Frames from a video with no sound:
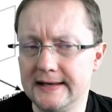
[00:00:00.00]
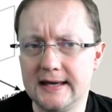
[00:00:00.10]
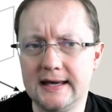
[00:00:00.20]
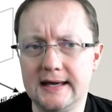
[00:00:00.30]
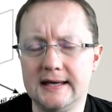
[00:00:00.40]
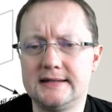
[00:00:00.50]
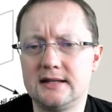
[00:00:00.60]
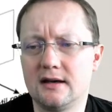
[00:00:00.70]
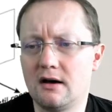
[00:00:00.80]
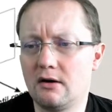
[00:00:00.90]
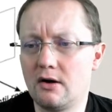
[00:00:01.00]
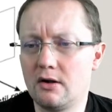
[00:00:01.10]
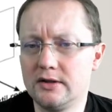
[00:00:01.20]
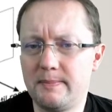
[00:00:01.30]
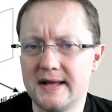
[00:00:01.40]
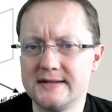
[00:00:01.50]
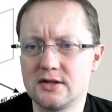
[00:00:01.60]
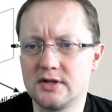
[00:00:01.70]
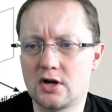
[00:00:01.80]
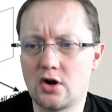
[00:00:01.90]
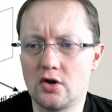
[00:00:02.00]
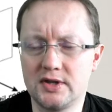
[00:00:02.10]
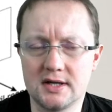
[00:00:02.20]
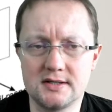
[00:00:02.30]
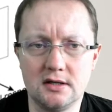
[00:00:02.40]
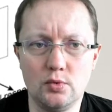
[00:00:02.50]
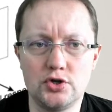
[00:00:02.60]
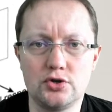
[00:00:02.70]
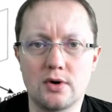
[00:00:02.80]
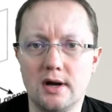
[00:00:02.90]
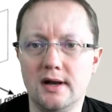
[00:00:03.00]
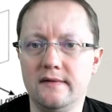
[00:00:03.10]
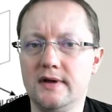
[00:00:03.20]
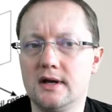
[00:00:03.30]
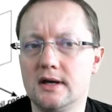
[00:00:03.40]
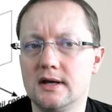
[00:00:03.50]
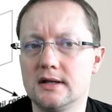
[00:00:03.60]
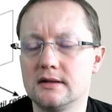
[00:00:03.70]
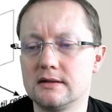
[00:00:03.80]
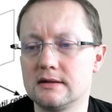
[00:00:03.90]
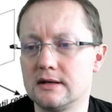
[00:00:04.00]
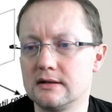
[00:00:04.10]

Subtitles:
It all depends on the context in which you are living in.